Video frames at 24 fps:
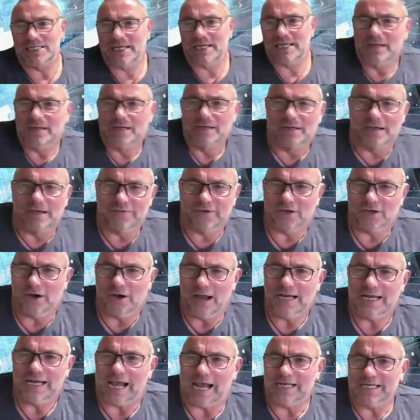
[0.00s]
us he said, have
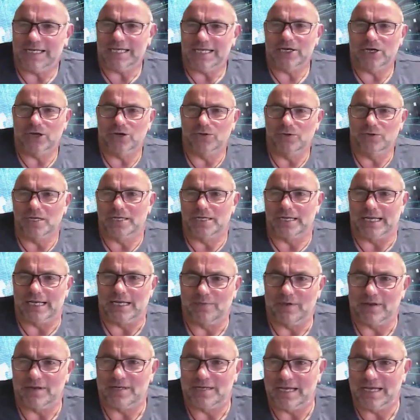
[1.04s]
you got any idea who you're
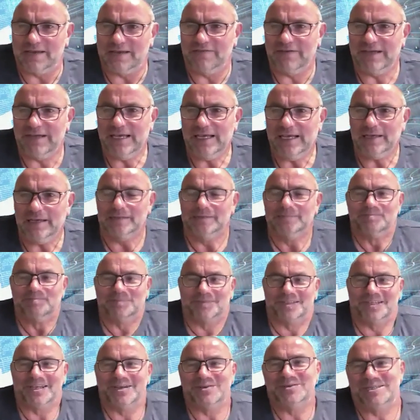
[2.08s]
dealing with, Davey?
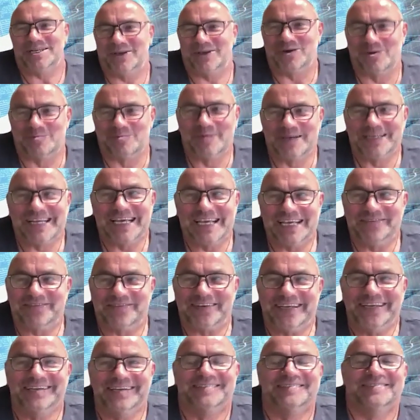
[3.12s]
They used to call me
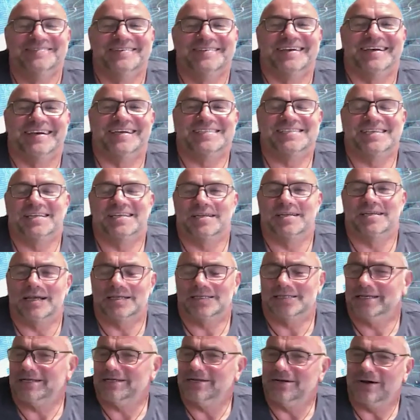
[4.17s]
Davey. I
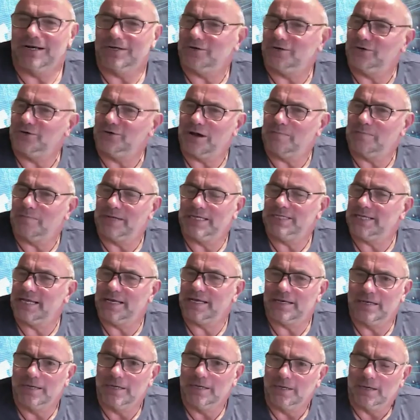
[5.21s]
said, no, I don't. He
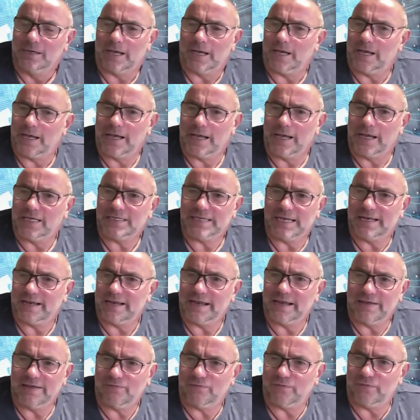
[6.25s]
said,
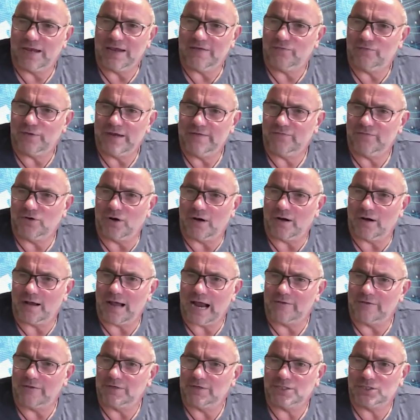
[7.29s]
if we've
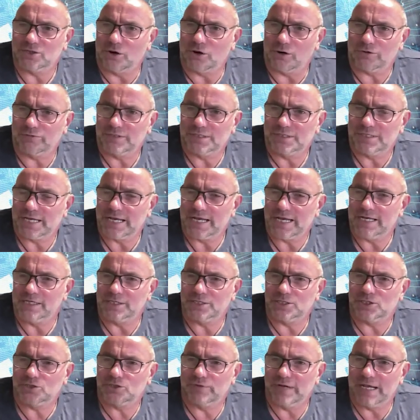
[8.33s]
got
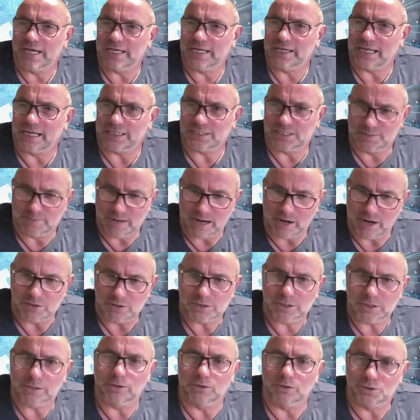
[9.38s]
aristocracy in Australia, that's
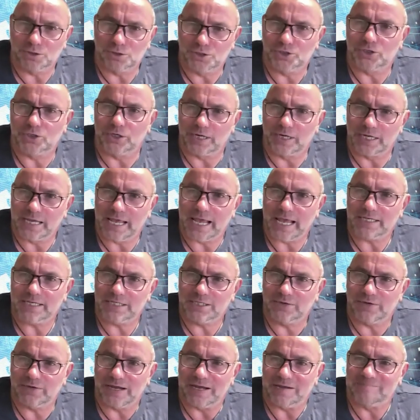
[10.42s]
about as close as you're going to
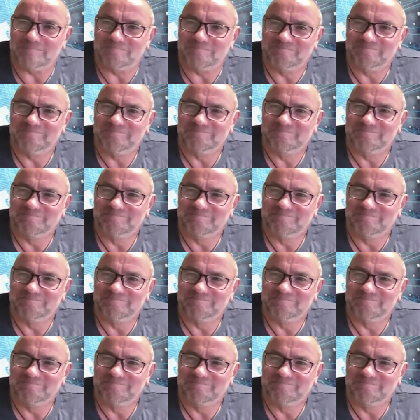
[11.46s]
get to it.